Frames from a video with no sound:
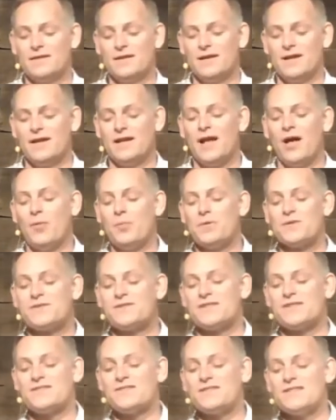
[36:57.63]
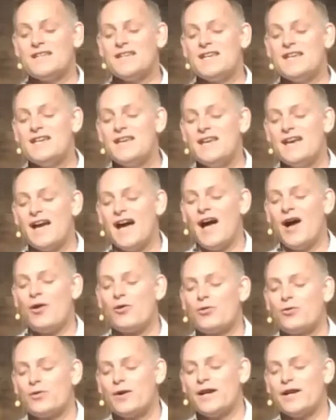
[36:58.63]
And help us to see how
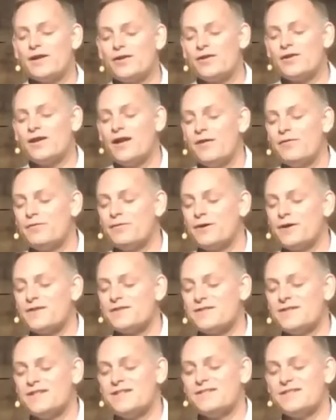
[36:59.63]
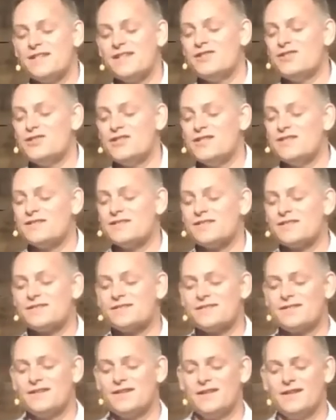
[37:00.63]
great your love for us is in
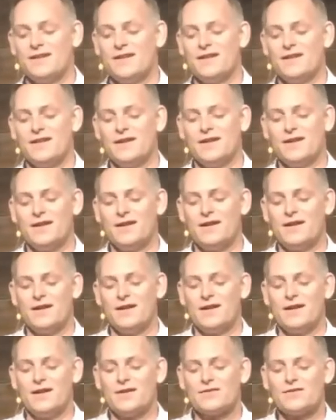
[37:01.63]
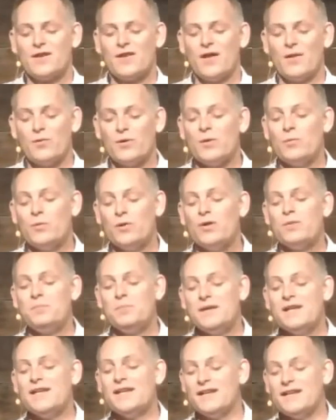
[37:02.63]
Jesus so that we would
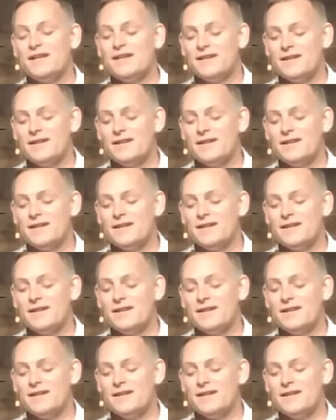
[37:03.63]
be